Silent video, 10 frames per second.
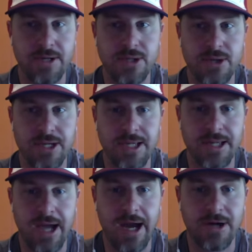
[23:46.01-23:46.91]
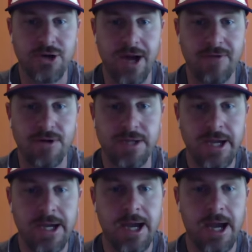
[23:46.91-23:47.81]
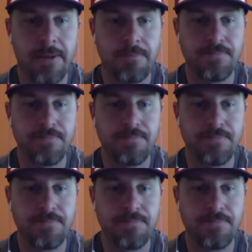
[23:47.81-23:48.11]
so you can get the higher drivers. And